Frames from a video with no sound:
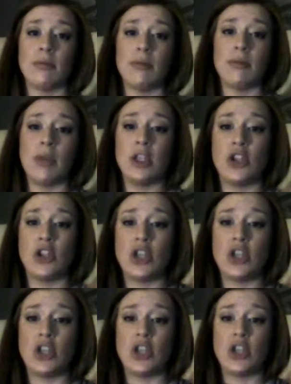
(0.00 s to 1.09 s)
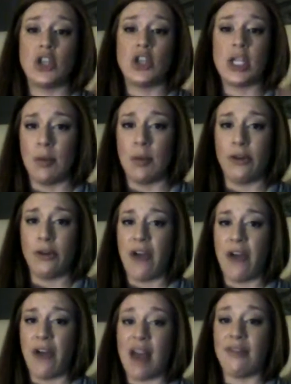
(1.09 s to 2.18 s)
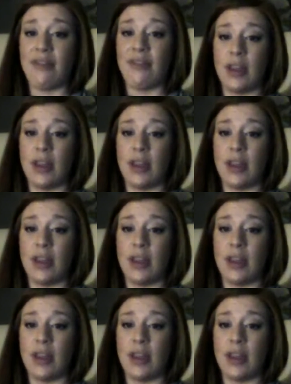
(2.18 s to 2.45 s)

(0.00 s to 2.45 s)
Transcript: Number 5 in the company or something.